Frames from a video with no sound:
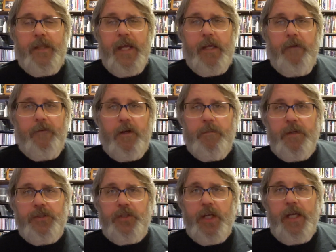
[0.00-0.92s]
Thank you very
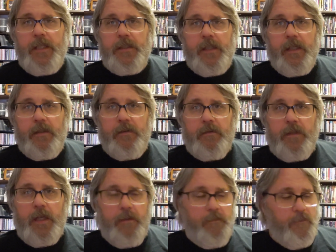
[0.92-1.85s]
much, guys. Like,
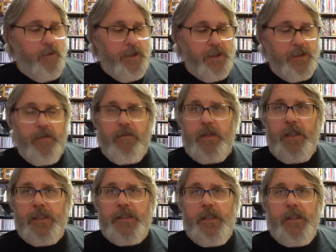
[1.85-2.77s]
I'm really stoked to
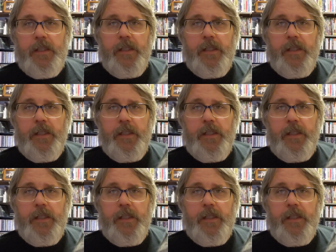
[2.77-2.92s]
listen to